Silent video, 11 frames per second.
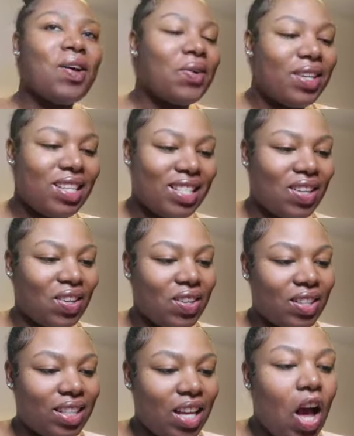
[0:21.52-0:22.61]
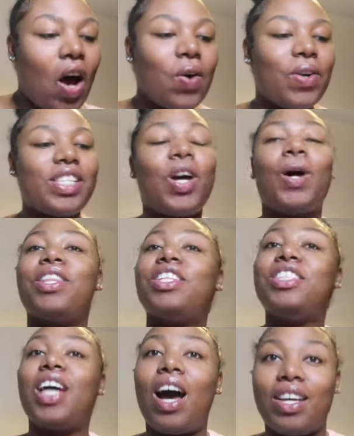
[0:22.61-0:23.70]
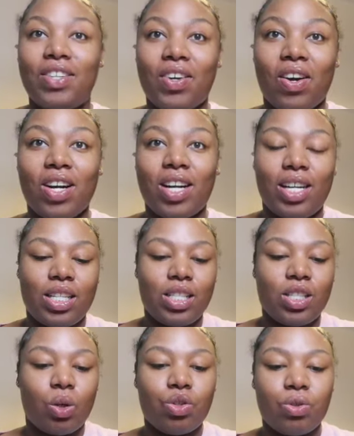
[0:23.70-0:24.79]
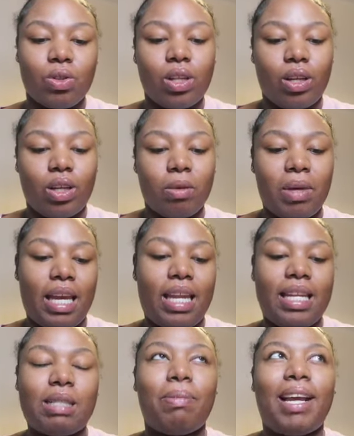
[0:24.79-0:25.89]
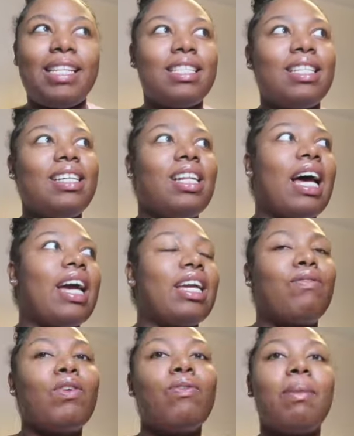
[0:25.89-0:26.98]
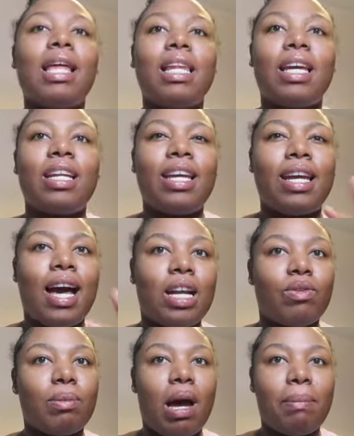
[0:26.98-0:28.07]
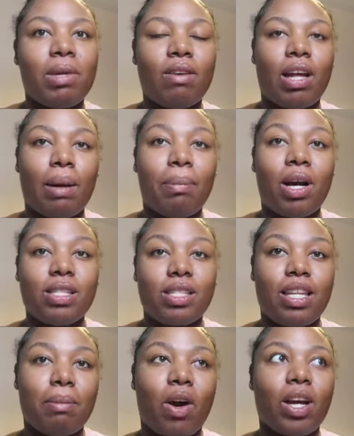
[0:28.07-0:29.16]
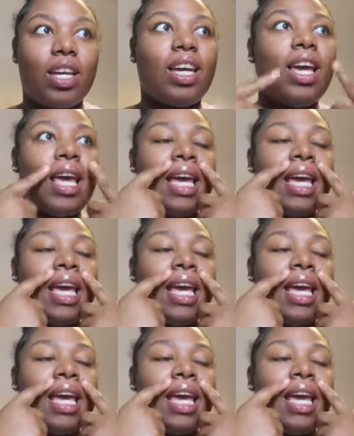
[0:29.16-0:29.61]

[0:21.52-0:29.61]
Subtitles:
What is it called? Oh, it's called the Dockyard Social Club, and it's basically like, if you're from Atlanta, it kind of reminds me of like a Ponce City market.